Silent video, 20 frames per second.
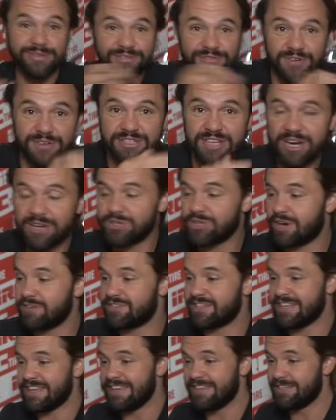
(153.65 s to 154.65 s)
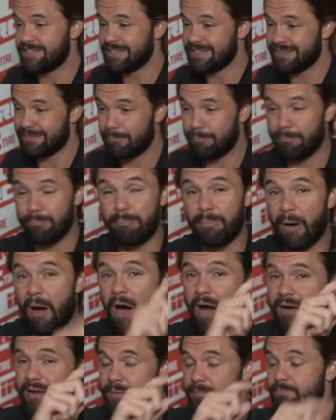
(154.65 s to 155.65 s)
his front tire drives into the
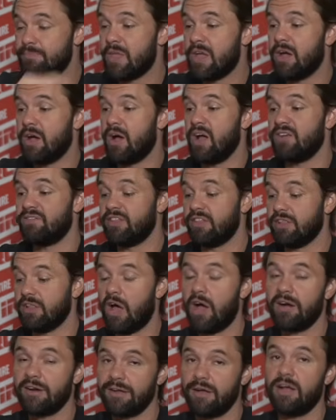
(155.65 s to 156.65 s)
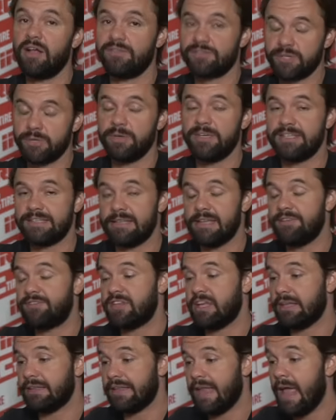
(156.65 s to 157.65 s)
bottom of the log. Also, he's
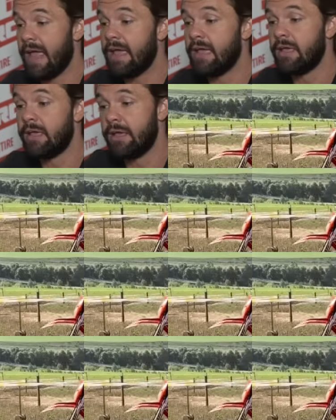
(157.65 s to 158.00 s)
lifting late.